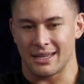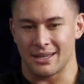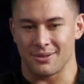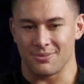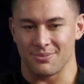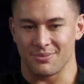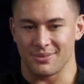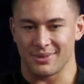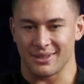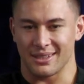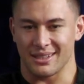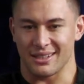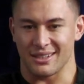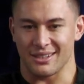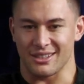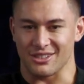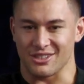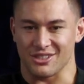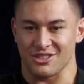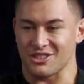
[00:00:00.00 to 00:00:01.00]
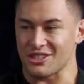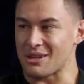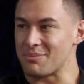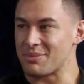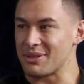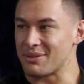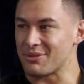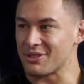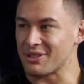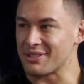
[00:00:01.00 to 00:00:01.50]
um, and then I just
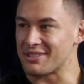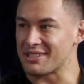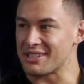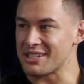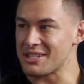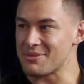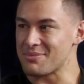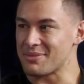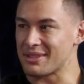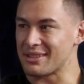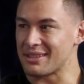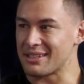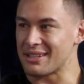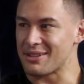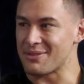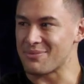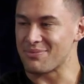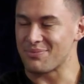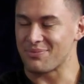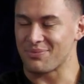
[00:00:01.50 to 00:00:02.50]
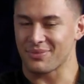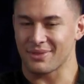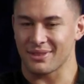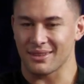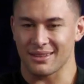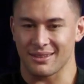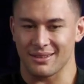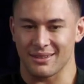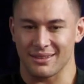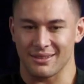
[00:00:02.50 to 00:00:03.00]
jump in for the team. And um,
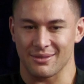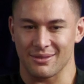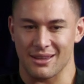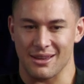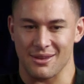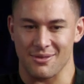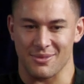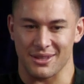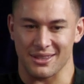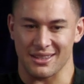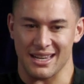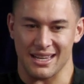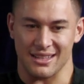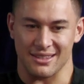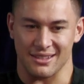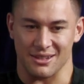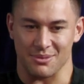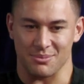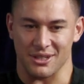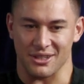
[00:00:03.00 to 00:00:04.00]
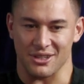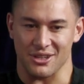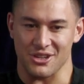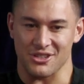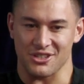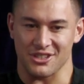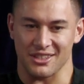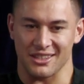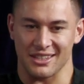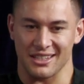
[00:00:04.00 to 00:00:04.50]
uh, my dad did a bit of
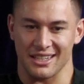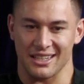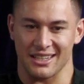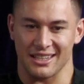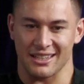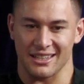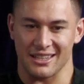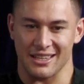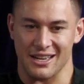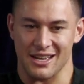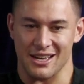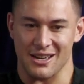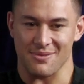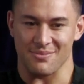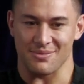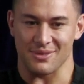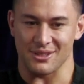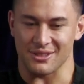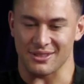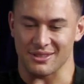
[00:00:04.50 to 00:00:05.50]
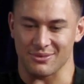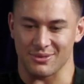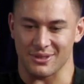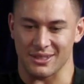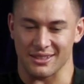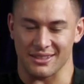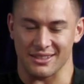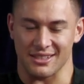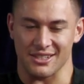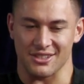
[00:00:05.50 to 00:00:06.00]
coaching there. Um, he was
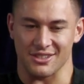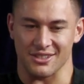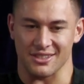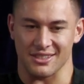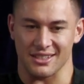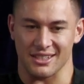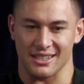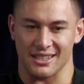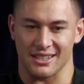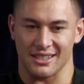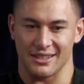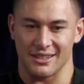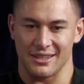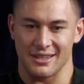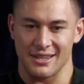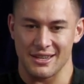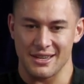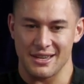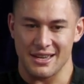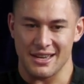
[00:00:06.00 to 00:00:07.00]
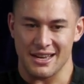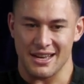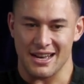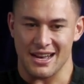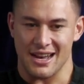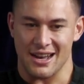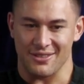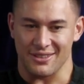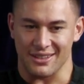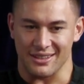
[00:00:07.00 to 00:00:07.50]
one of the teachers there.
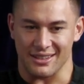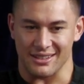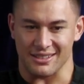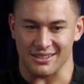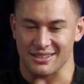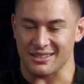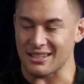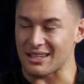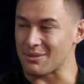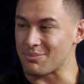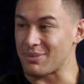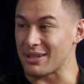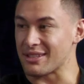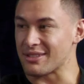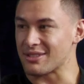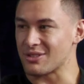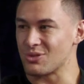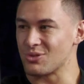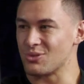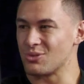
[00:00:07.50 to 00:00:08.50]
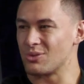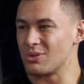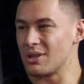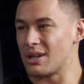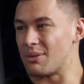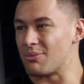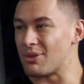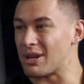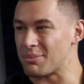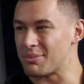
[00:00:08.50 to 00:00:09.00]
Uh, then I just started playing school
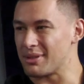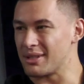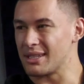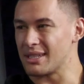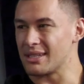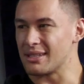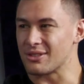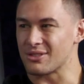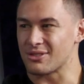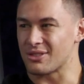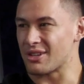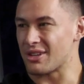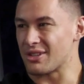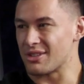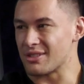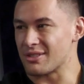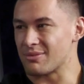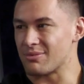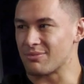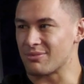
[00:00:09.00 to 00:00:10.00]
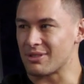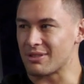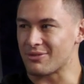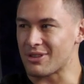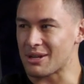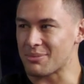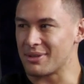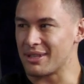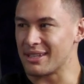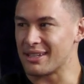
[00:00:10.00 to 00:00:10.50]
um, rugby league. That was the only
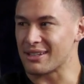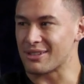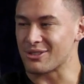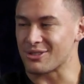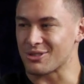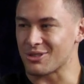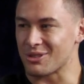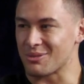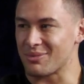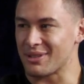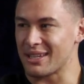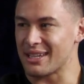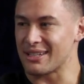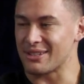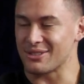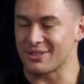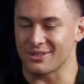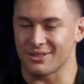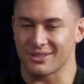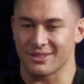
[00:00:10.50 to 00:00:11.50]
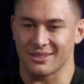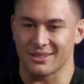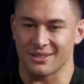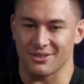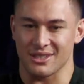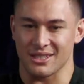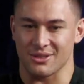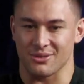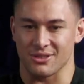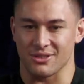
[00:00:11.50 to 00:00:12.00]
rugby league I could sort of play because
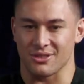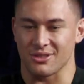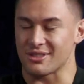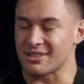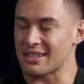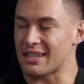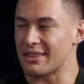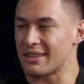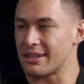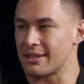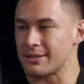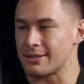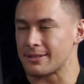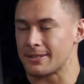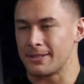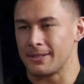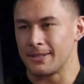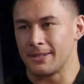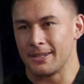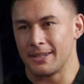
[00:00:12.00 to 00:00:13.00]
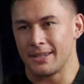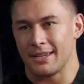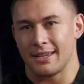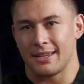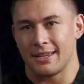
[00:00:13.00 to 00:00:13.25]
the rest was on Sundays.